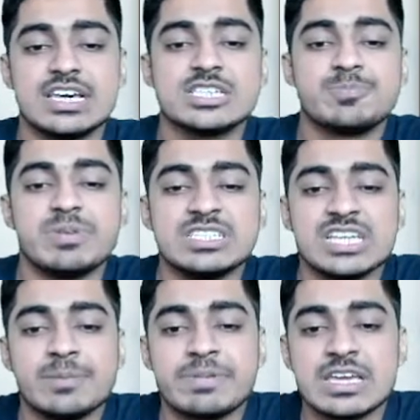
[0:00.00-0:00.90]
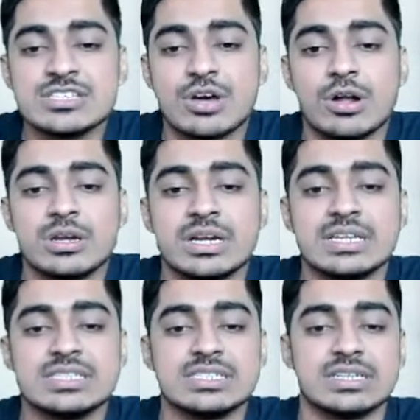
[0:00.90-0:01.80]
Special price order
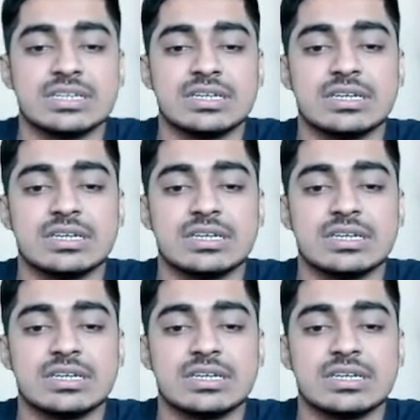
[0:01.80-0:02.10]
decision.